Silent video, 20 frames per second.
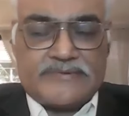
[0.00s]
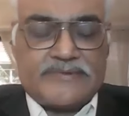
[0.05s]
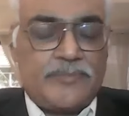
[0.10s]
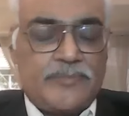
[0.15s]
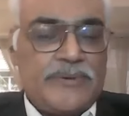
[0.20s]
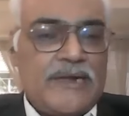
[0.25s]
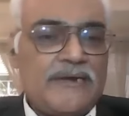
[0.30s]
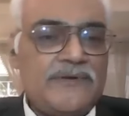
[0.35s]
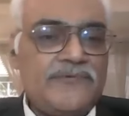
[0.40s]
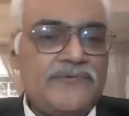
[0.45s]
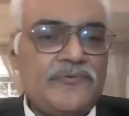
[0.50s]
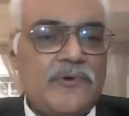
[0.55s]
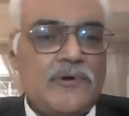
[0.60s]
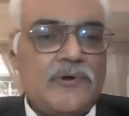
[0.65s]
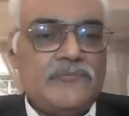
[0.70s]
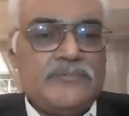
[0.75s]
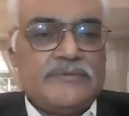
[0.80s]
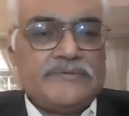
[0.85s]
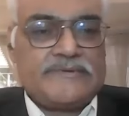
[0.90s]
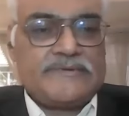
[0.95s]
there's a
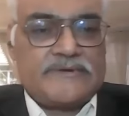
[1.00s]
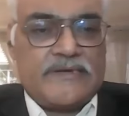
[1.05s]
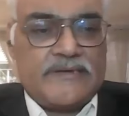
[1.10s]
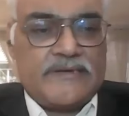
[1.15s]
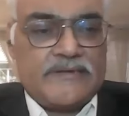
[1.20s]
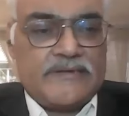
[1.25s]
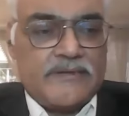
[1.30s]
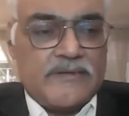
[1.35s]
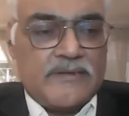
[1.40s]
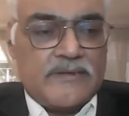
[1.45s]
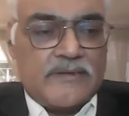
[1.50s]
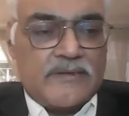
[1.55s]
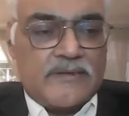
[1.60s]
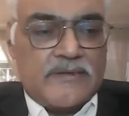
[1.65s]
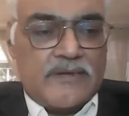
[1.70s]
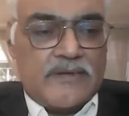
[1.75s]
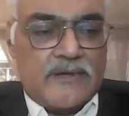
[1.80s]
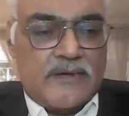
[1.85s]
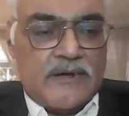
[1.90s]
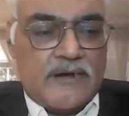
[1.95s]
platform
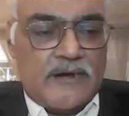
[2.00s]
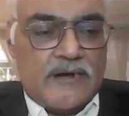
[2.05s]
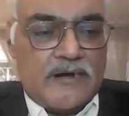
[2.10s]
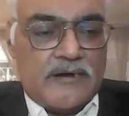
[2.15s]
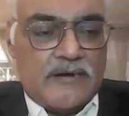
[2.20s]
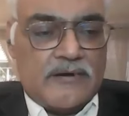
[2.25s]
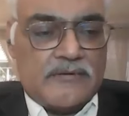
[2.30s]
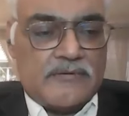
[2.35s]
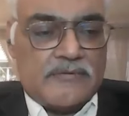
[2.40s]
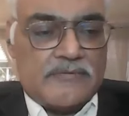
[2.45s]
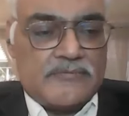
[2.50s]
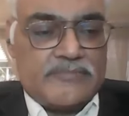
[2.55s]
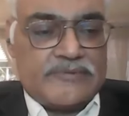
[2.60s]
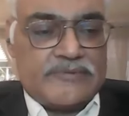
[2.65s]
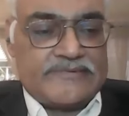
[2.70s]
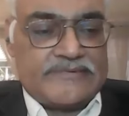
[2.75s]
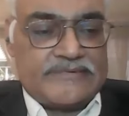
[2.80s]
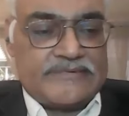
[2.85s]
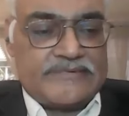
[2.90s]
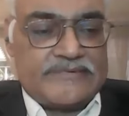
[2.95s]

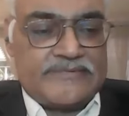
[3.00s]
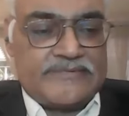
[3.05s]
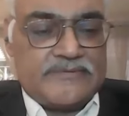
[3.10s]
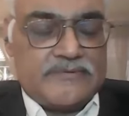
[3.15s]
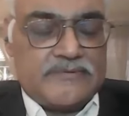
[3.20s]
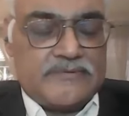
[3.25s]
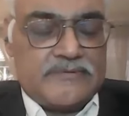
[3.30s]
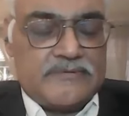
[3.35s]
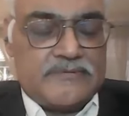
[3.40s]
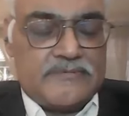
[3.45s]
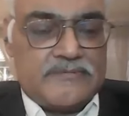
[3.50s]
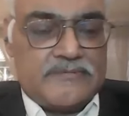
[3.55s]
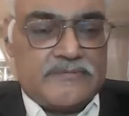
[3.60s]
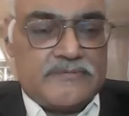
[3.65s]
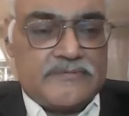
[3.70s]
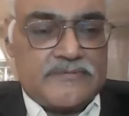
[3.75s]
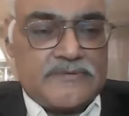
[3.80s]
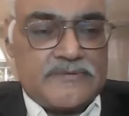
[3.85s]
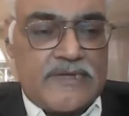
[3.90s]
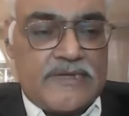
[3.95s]
which is
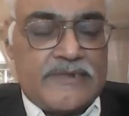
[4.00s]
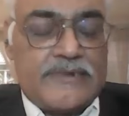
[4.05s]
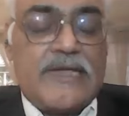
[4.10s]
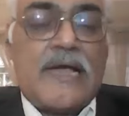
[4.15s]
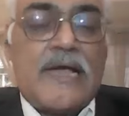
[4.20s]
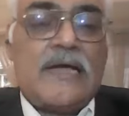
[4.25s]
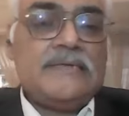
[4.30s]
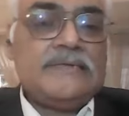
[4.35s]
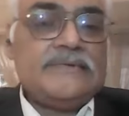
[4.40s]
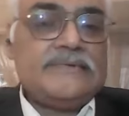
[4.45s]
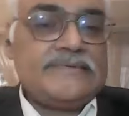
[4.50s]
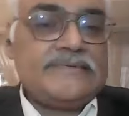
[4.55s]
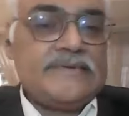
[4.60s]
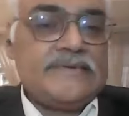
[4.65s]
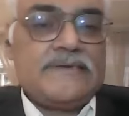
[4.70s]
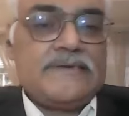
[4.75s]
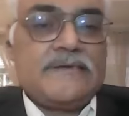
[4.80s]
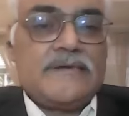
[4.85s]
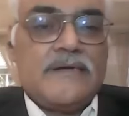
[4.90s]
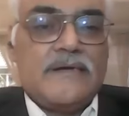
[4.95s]

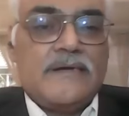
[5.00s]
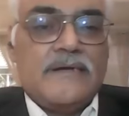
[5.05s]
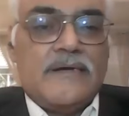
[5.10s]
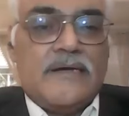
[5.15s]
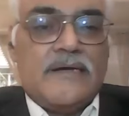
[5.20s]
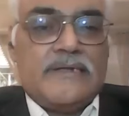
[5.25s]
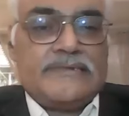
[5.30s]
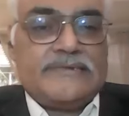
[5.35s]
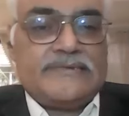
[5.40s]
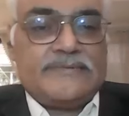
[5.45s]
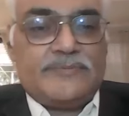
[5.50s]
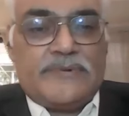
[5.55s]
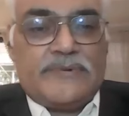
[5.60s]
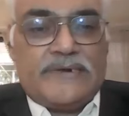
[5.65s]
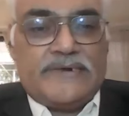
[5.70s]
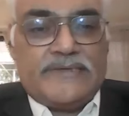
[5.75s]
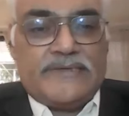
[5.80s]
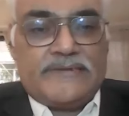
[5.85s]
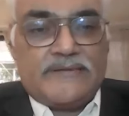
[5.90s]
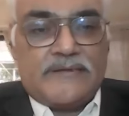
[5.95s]
enhancing and
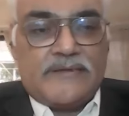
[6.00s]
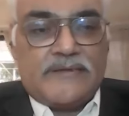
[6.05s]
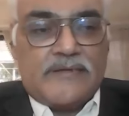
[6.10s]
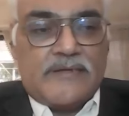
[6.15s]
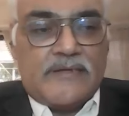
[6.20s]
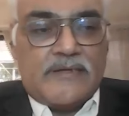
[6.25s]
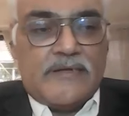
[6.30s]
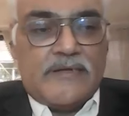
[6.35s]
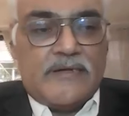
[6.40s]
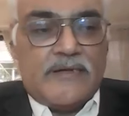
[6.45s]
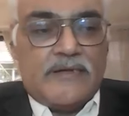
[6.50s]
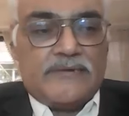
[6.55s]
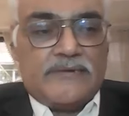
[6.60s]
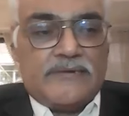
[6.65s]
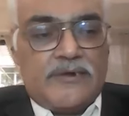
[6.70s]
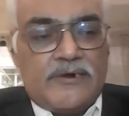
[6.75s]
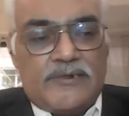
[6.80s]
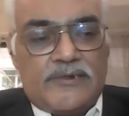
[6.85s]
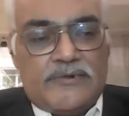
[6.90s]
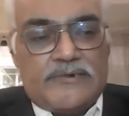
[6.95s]
spreading
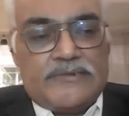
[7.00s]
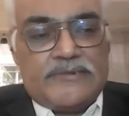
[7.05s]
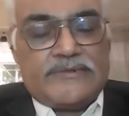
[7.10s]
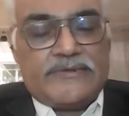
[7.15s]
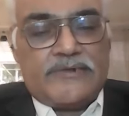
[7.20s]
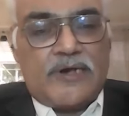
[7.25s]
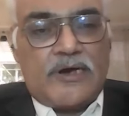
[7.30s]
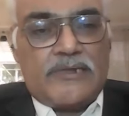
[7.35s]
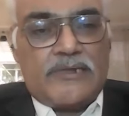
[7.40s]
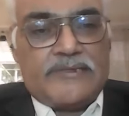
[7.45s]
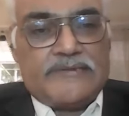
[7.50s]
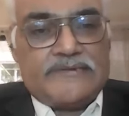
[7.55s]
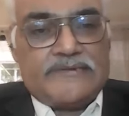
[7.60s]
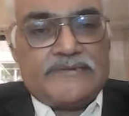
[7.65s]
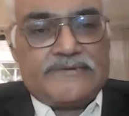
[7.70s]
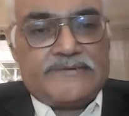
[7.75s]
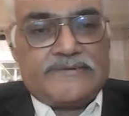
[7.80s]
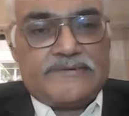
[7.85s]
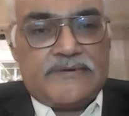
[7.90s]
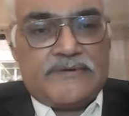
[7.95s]
not only the
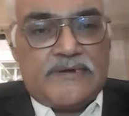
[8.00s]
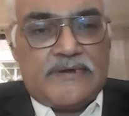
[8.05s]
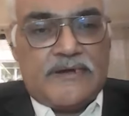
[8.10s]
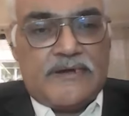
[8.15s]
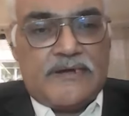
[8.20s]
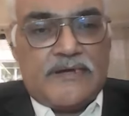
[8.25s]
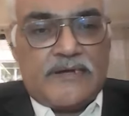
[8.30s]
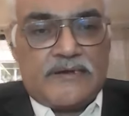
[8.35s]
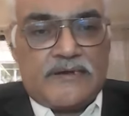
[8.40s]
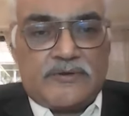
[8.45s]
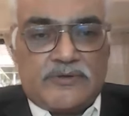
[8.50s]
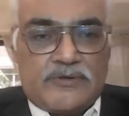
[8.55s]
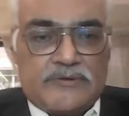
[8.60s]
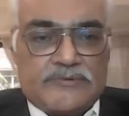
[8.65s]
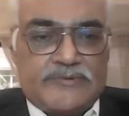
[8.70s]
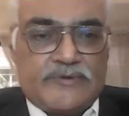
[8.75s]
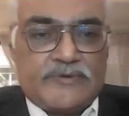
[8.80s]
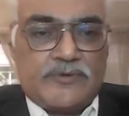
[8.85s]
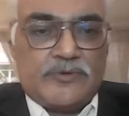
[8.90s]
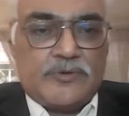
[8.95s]
knowledge
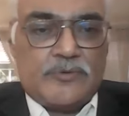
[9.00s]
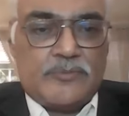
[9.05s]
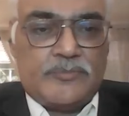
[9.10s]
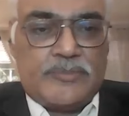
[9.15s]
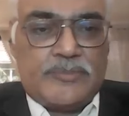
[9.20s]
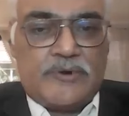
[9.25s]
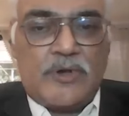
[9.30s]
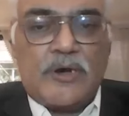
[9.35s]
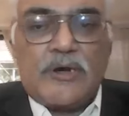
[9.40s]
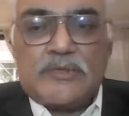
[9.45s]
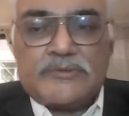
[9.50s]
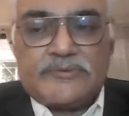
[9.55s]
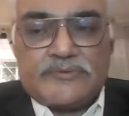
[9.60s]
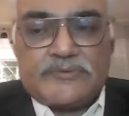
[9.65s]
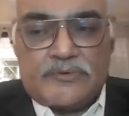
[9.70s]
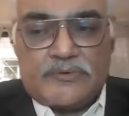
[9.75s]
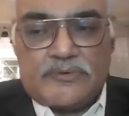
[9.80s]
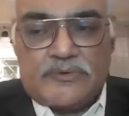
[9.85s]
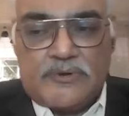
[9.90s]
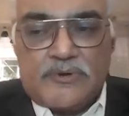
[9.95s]
across the globe, but
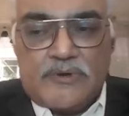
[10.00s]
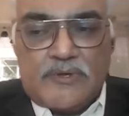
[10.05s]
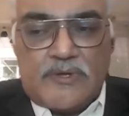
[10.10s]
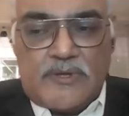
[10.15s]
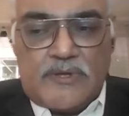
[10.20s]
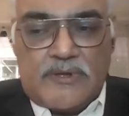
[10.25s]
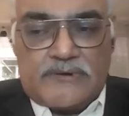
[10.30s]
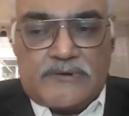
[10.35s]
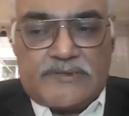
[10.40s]
also